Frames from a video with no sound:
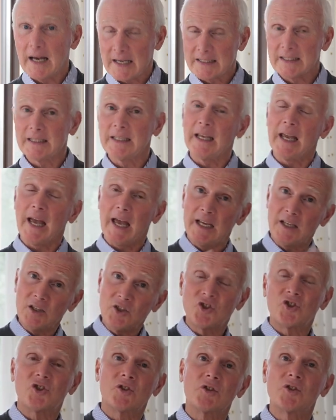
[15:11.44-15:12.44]
as the
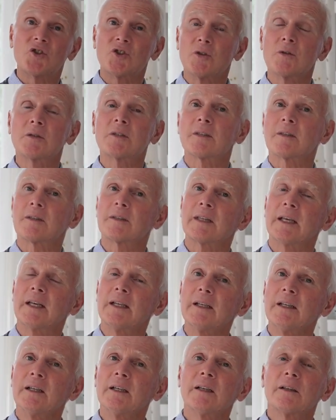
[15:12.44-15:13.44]
ancients used to
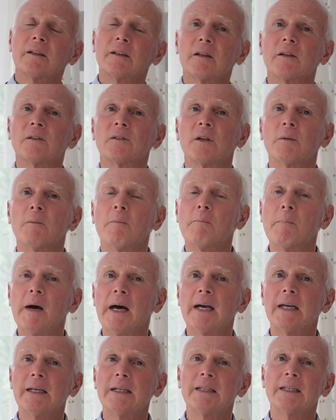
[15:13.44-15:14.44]
think, that the
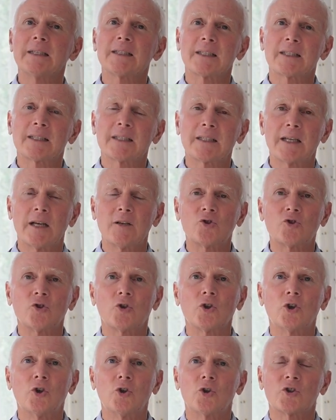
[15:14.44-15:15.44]
mind is the
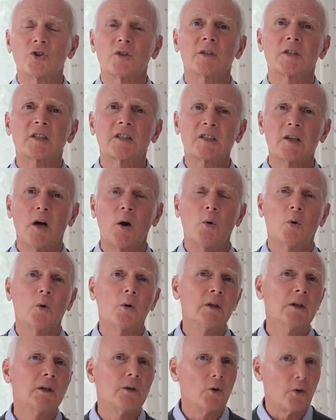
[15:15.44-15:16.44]
central cause. The
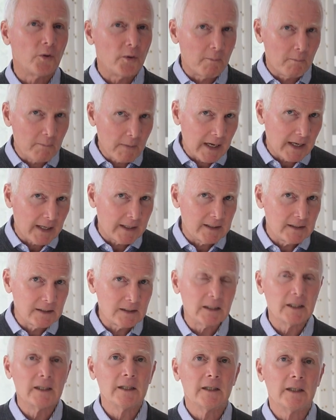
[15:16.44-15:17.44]
soul, or the
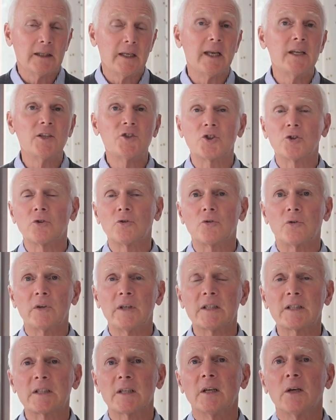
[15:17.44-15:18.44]
mind, in ancient
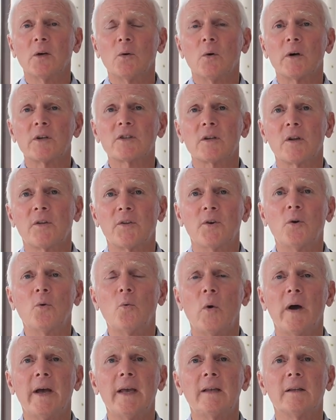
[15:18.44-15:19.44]
Greece, was the
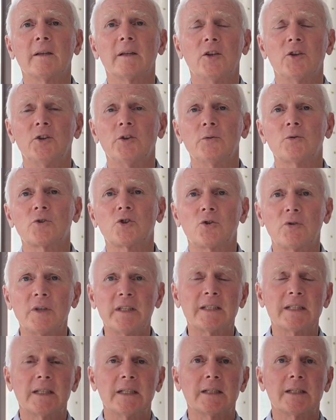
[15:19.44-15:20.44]
way that you
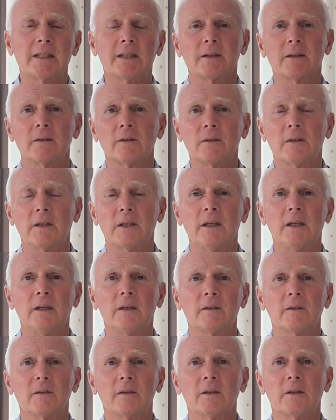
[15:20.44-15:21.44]
treated
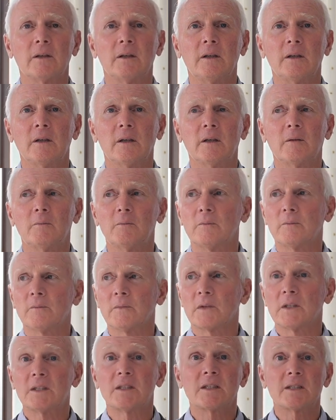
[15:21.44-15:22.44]
the
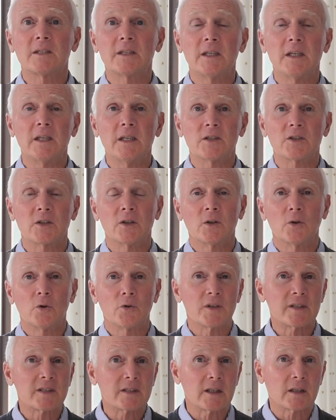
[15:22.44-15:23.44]
disease
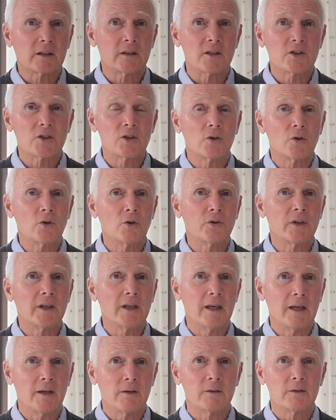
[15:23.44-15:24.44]
or the sickness or
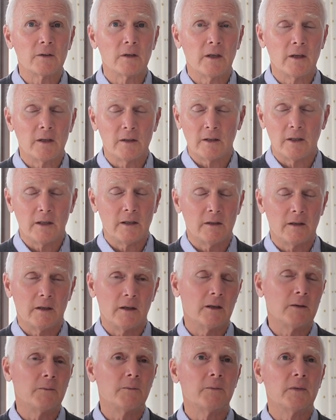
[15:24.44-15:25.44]
the
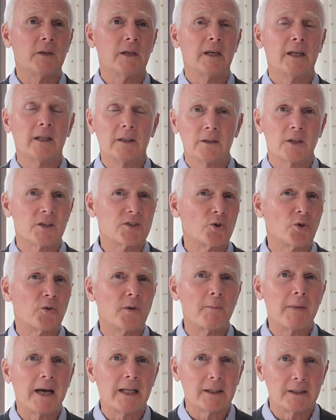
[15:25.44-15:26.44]
illness or
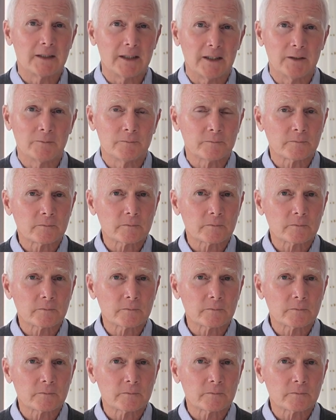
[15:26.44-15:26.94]
the malady.